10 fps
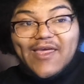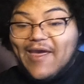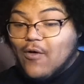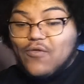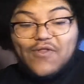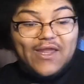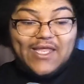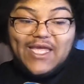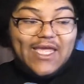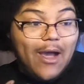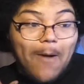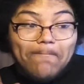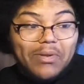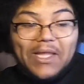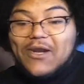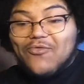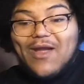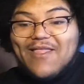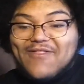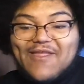kills it. He
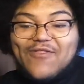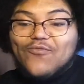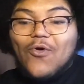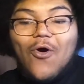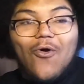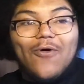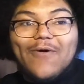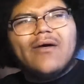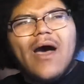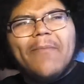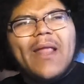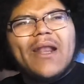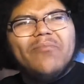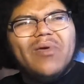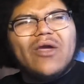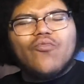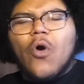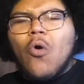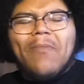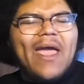obliterates this role. I'm not a big
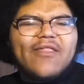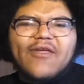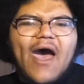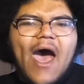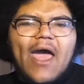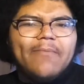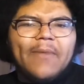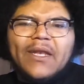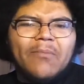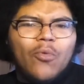romance guy in the